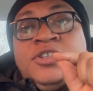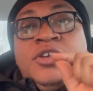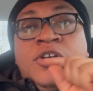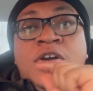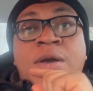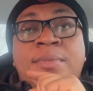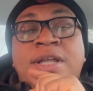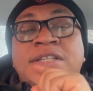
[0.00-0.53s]
to your
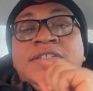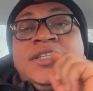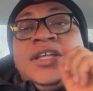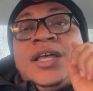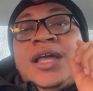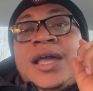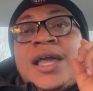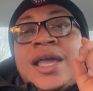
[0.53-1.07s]
comments.
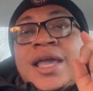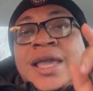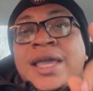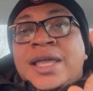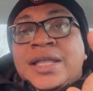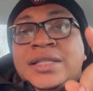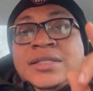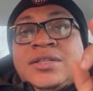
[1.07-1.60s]

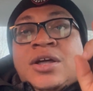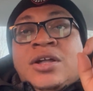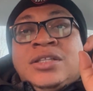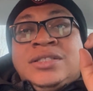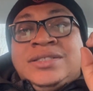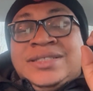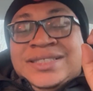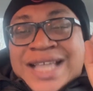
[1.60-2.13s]
And
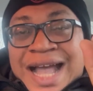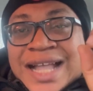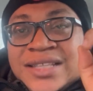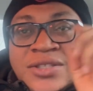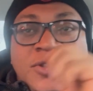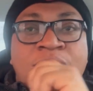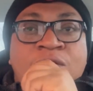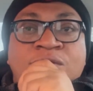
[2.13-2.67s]
on
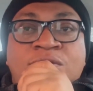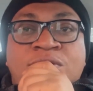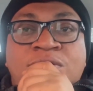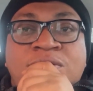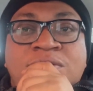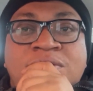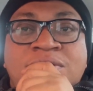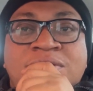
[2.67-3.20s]
that note,